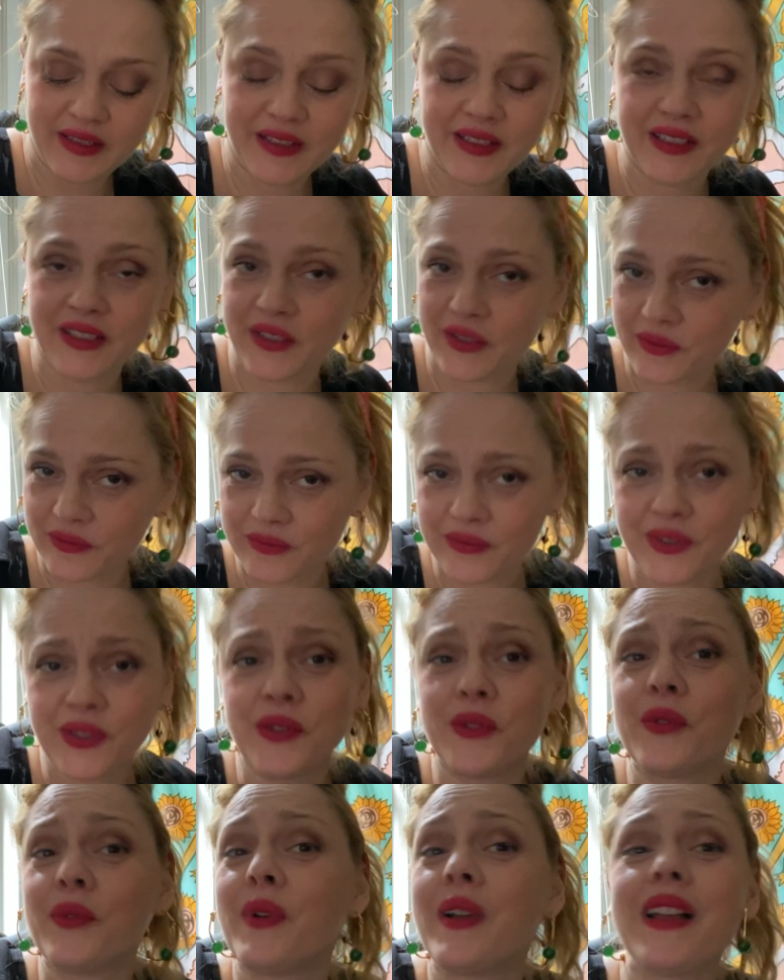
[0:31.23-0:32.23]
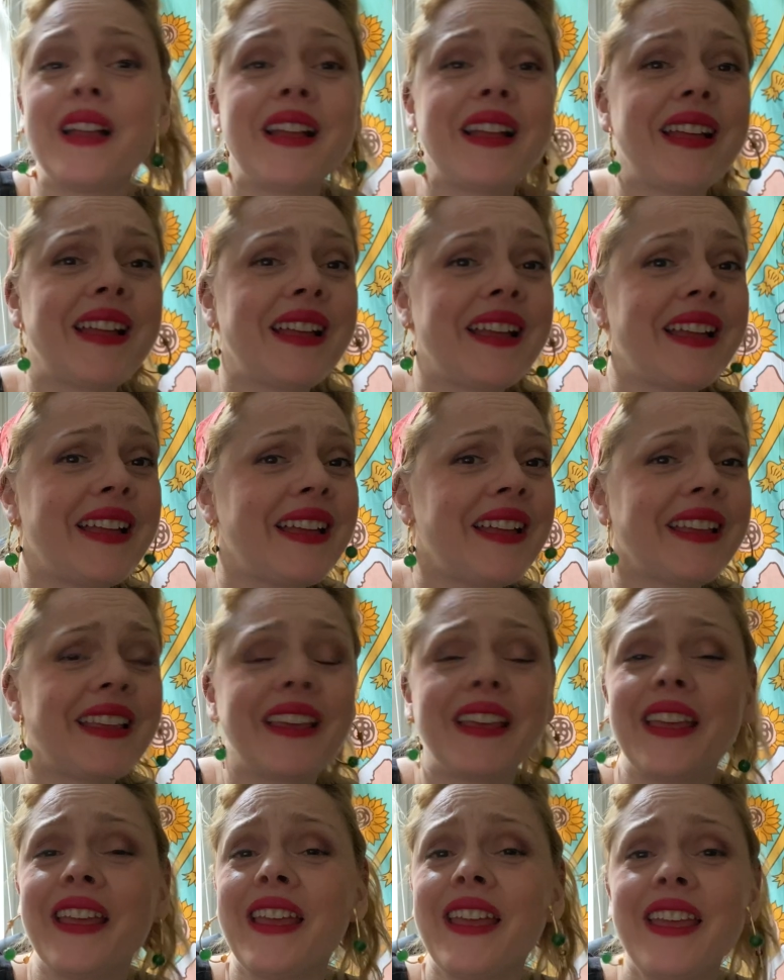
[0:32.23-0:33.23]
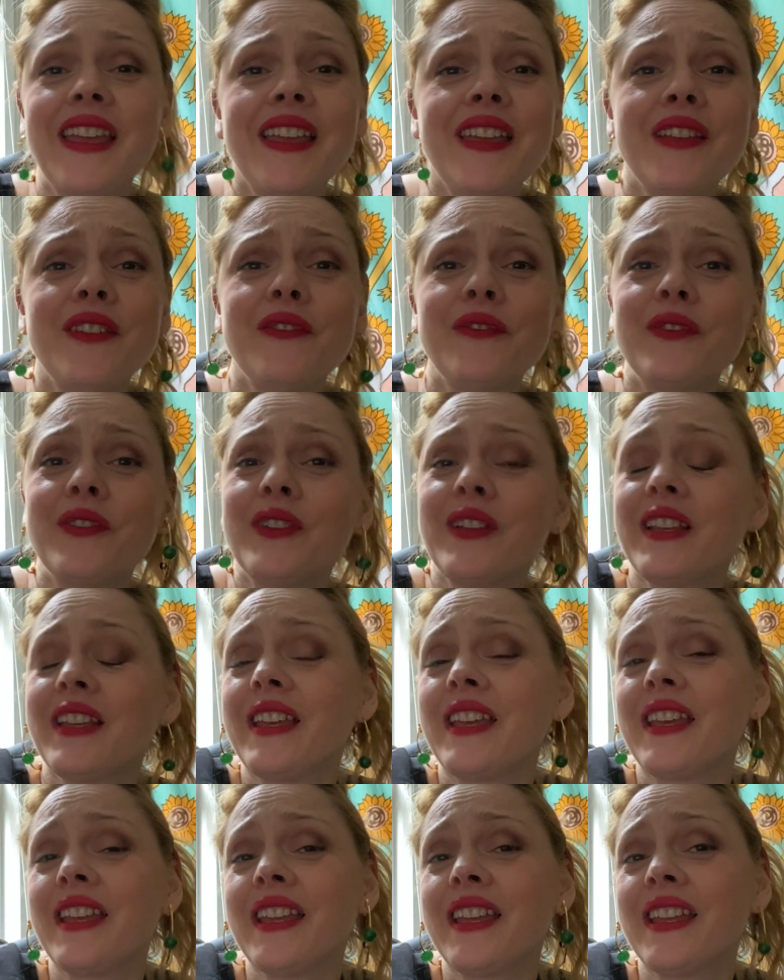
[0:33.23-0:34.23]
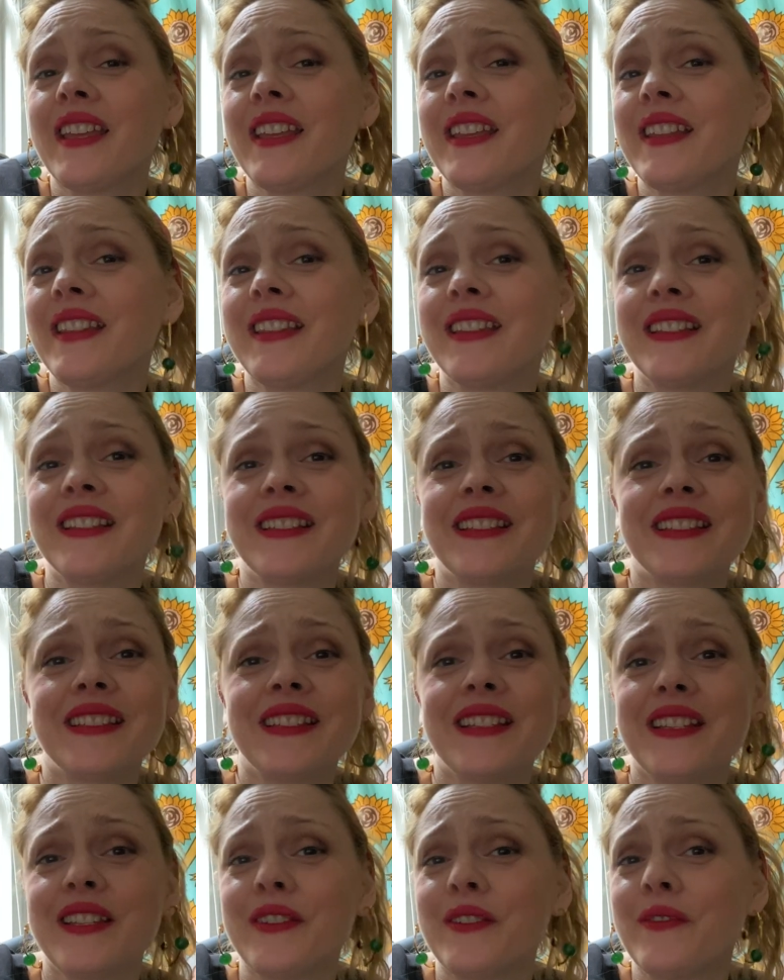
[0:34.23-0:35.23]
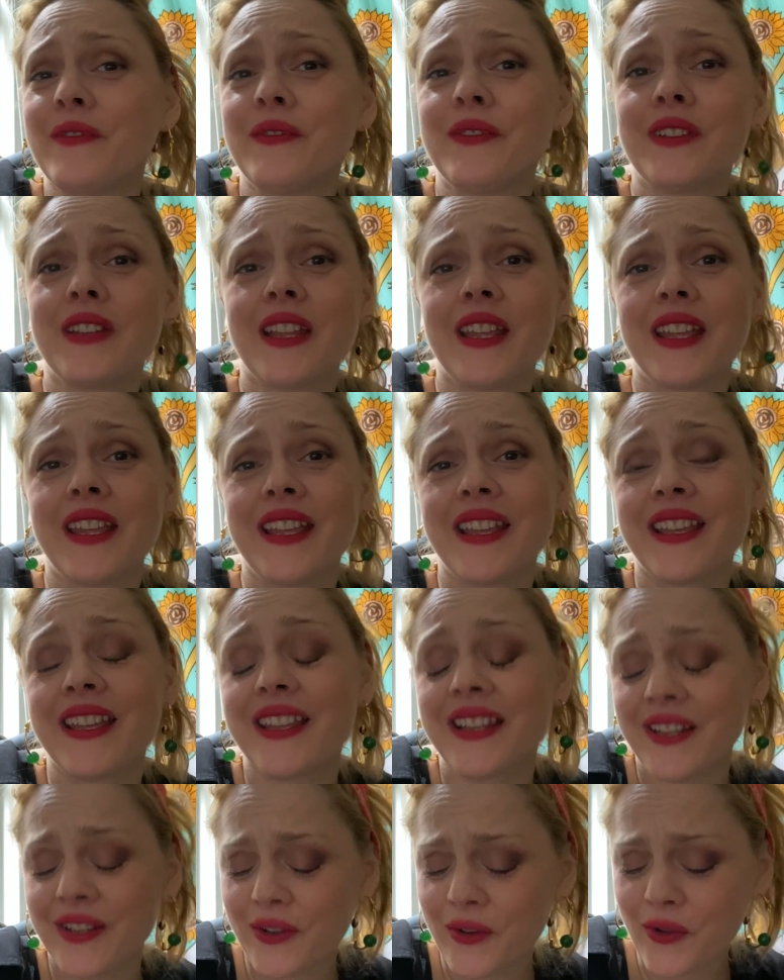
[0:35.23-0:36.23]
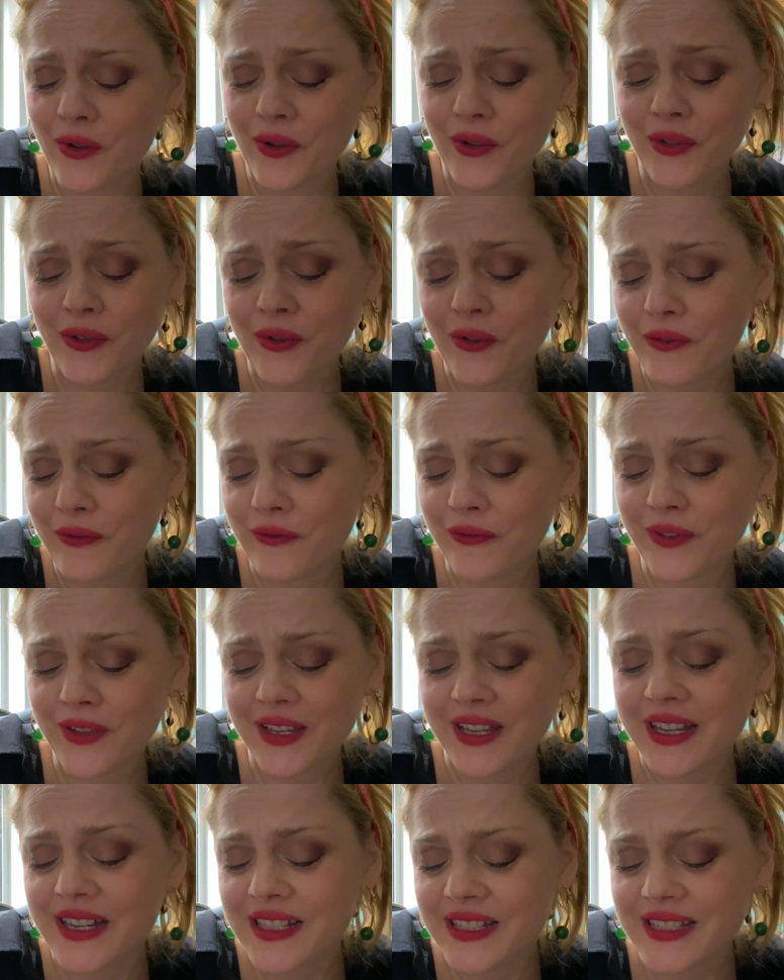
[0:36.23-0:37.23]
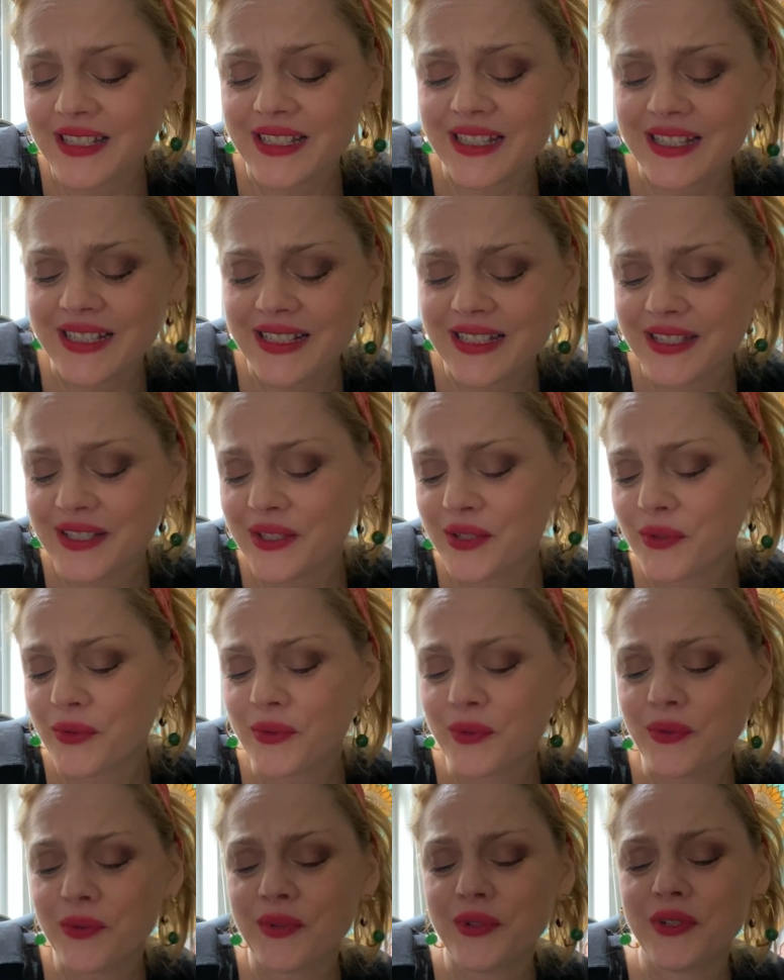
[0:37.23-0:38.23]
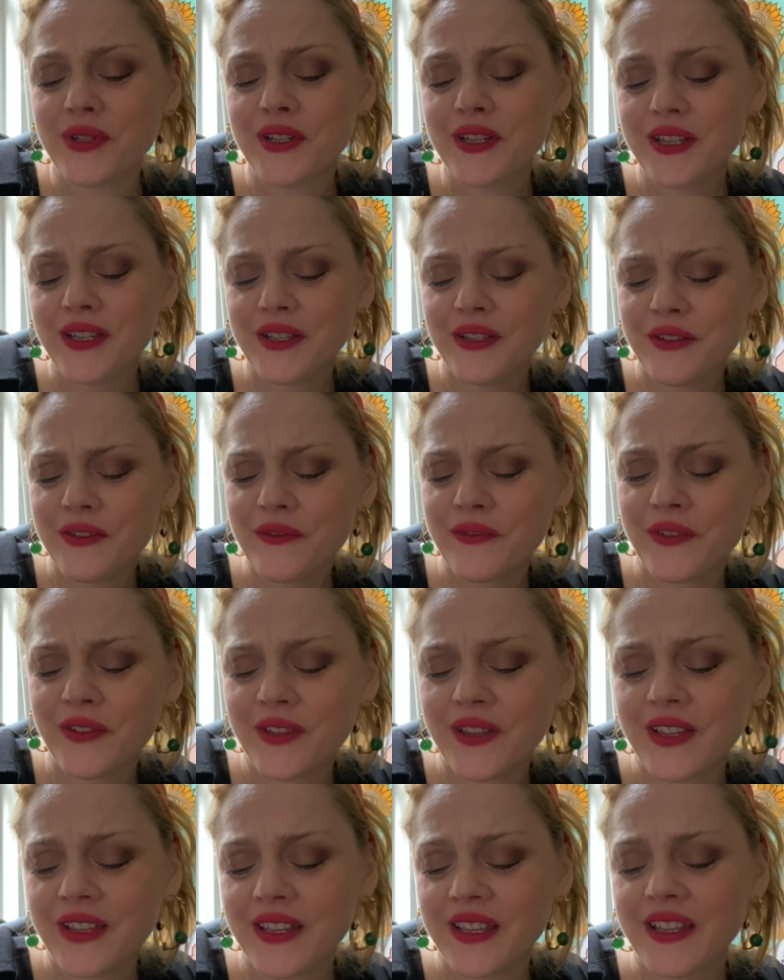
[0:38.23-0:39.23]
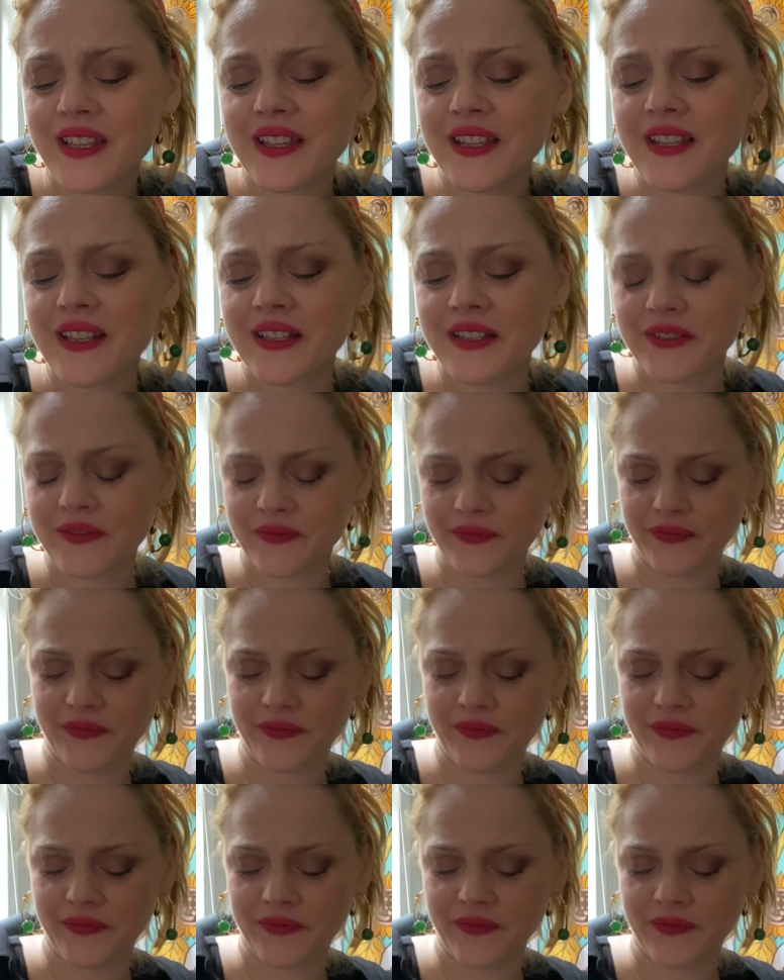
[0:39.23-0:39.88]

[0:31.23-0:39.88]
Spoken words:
You know, no, I can't forget this evening or your face as you're leaving.